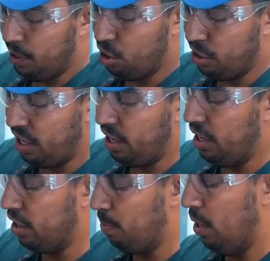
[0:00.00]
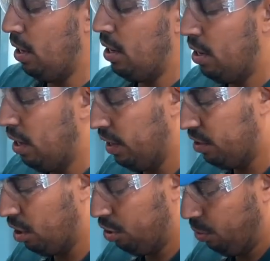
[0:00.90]
sure it's not going to hit the bit, and then
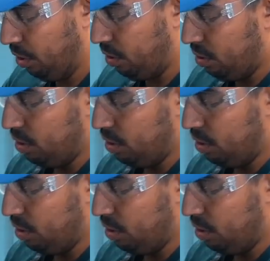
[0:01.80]
start drilling.